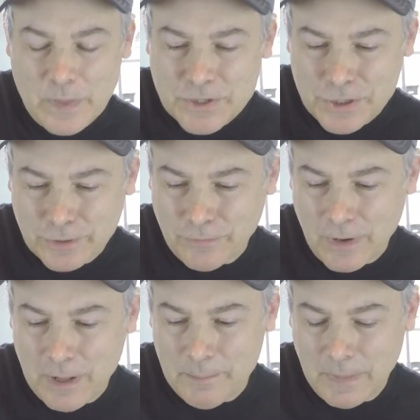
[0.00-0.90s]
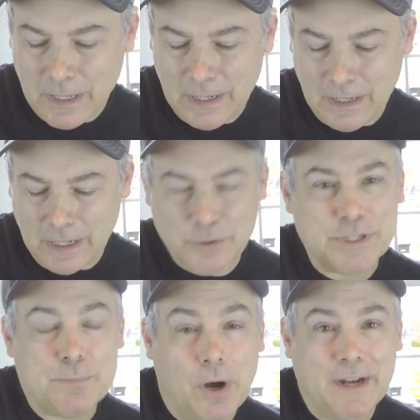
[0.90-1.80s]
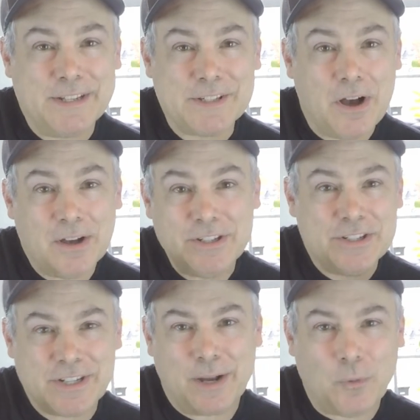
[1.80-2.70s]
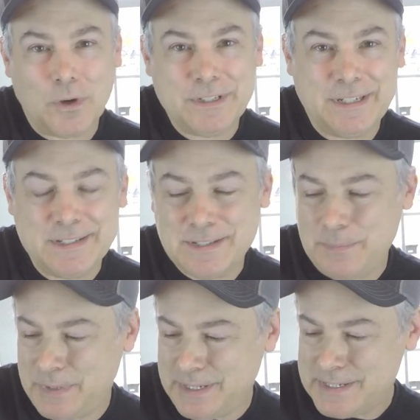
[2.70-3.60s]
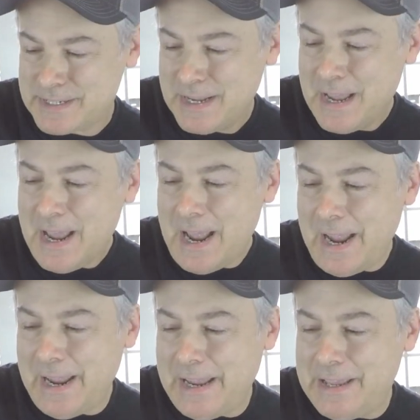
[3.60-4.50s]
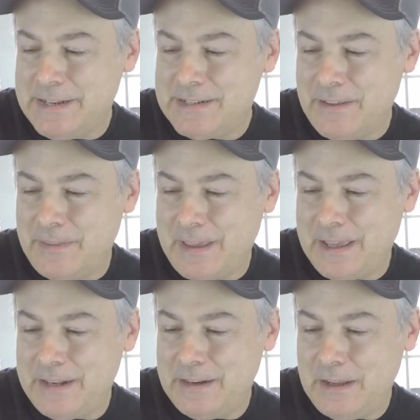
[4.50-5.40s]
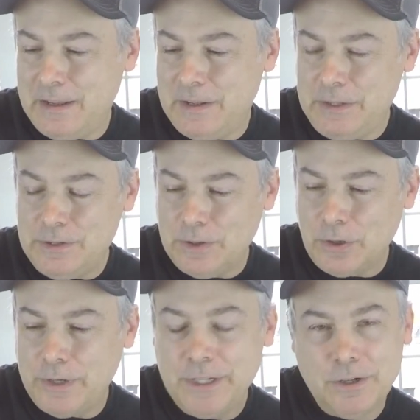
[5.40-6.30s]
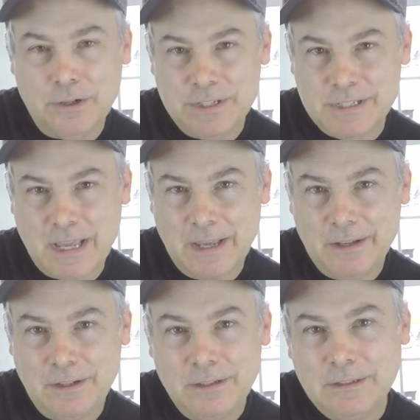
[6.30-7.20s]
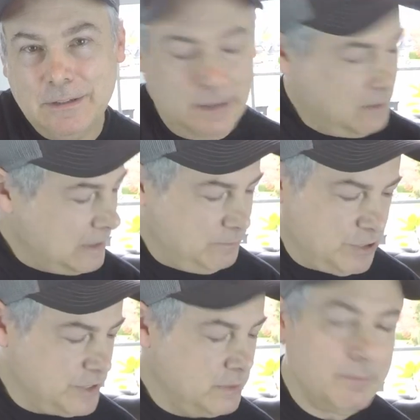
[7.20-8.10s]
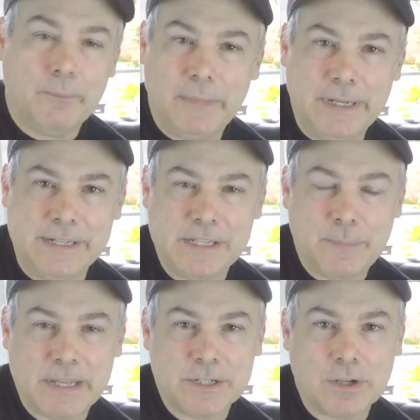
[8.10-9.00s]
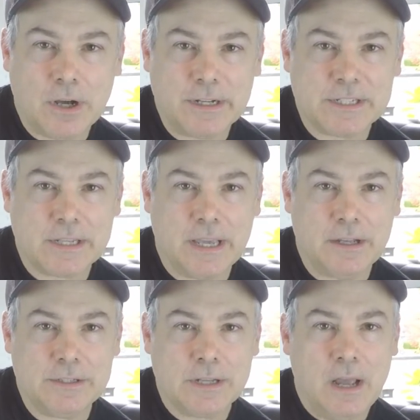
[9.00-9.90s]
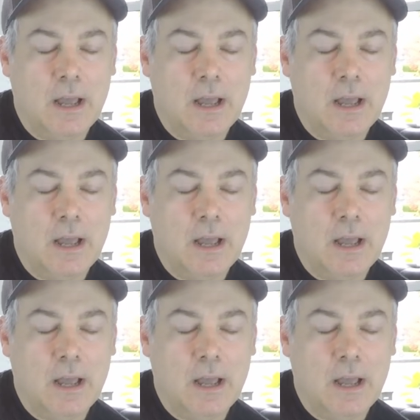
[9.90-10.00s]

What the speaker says: took from a Chris Body song and just kind of worked it into the piece, and then learning your scale, just easy pentatonic scales,